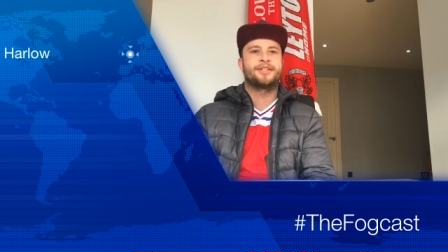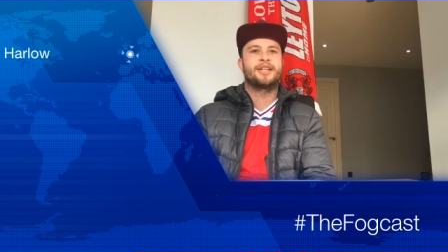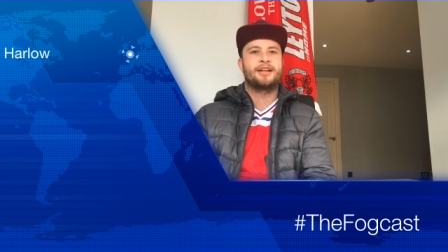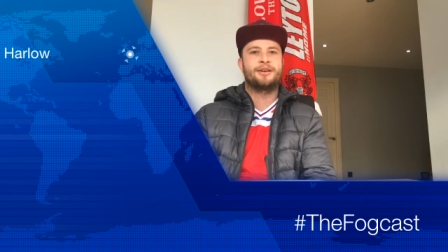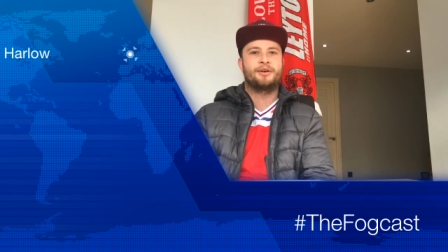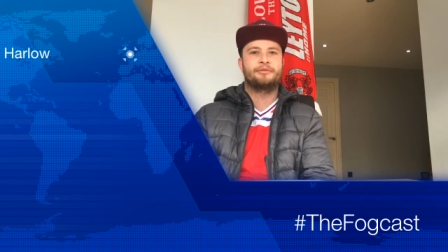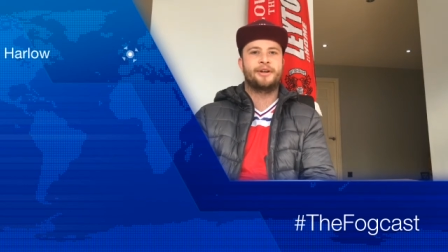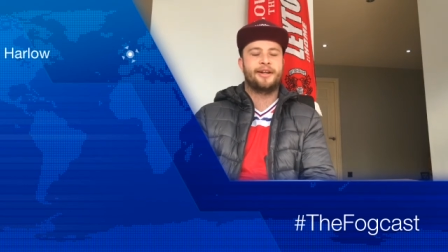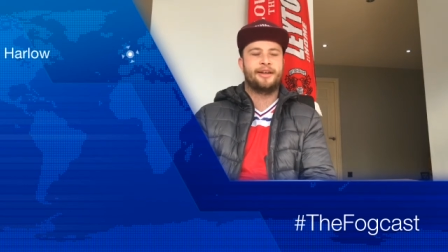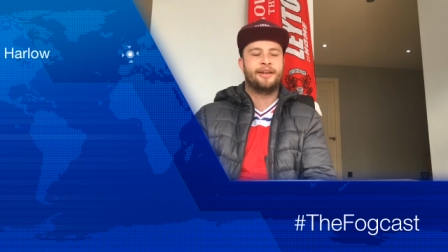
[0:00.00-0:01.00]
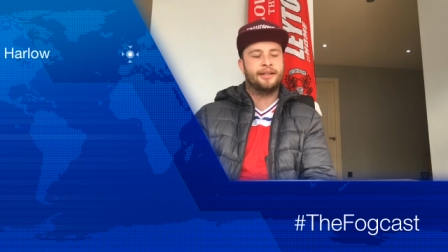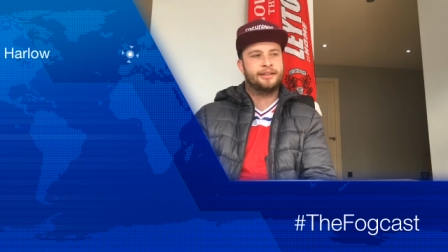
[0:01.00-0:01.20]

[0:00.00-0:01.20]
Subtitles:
seen it already.